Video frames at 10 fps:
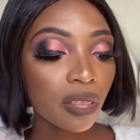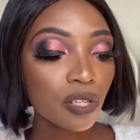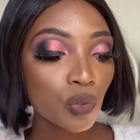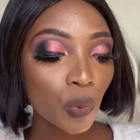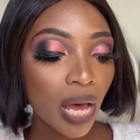
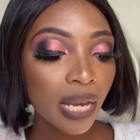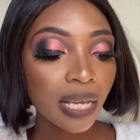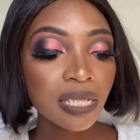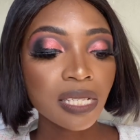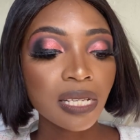This one,
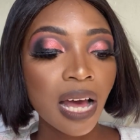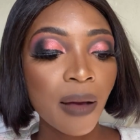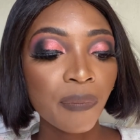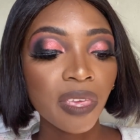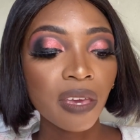it's
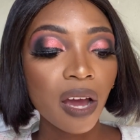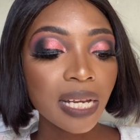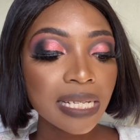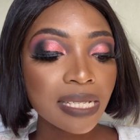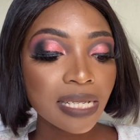
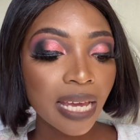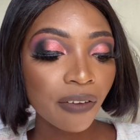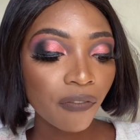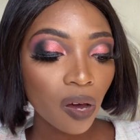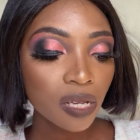Yardley Stay
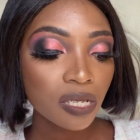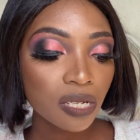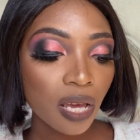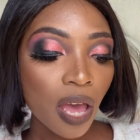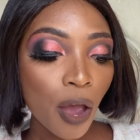
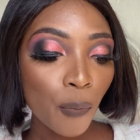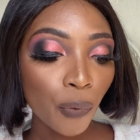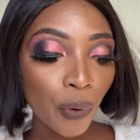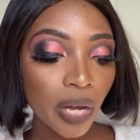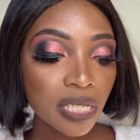Fast
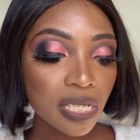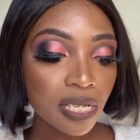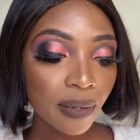Pressed